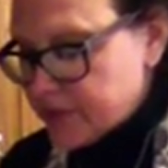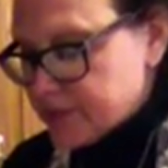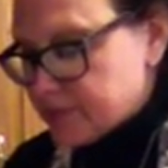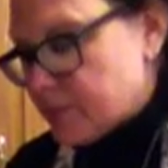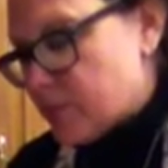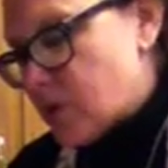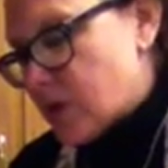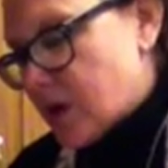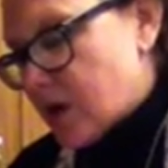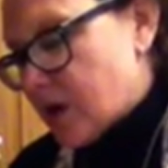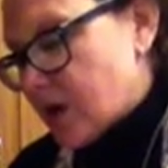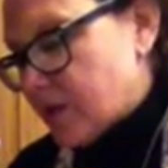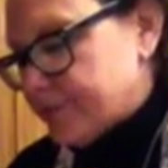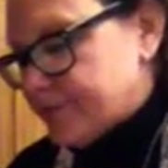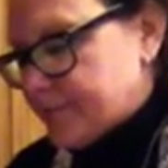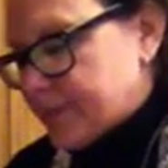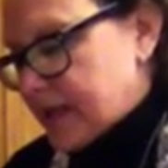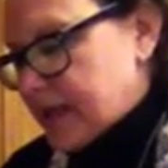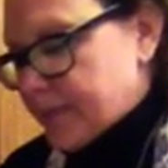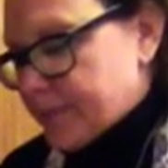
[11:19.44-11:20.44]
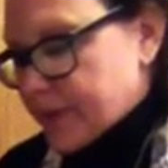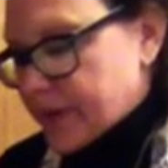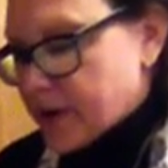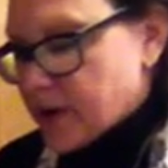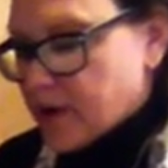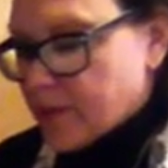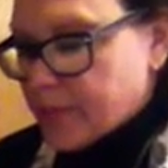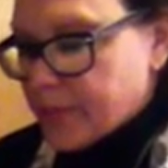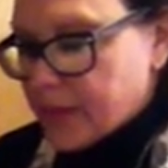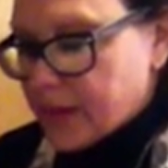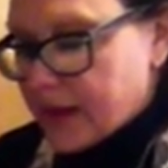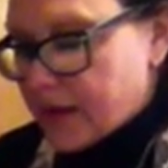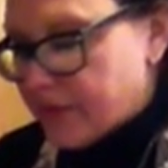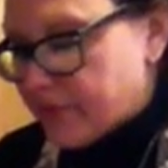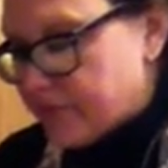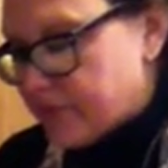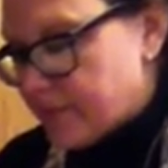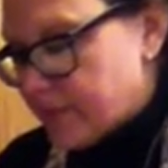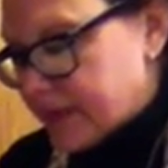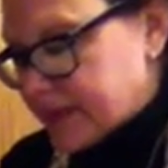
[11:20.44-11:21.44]
Well, I'll keep a couple out
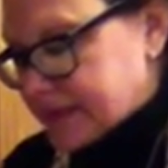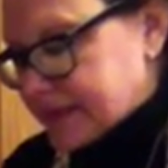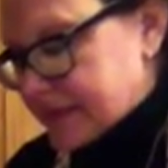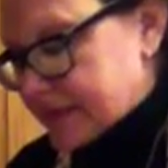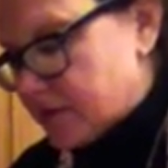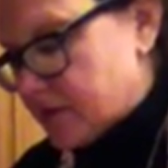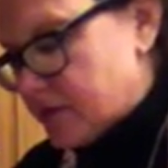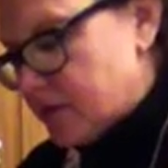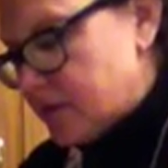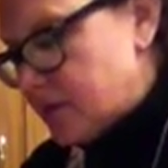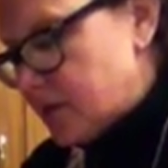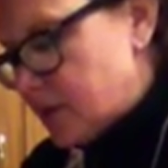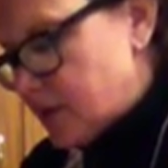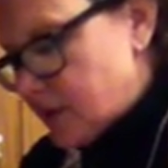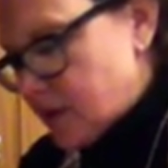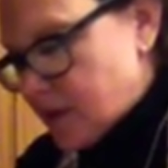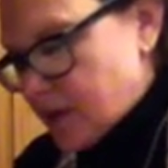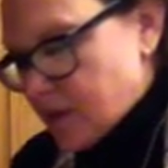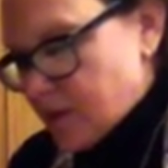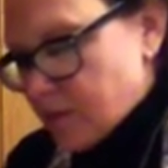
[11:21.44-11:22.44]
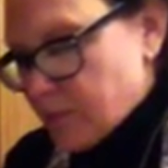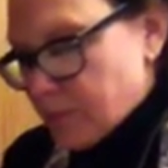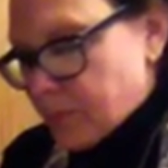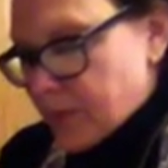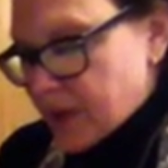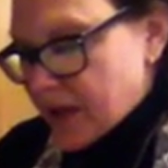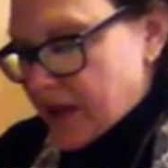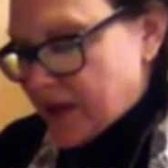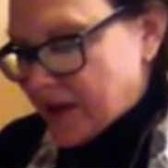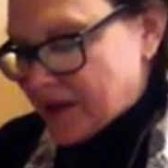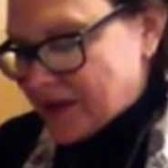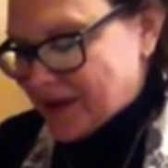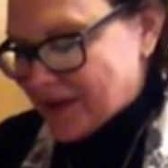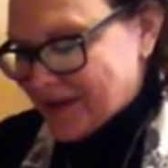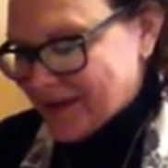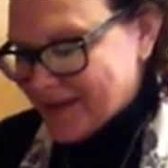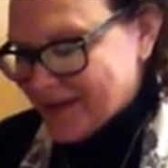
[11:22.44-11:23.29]
for my dinner, but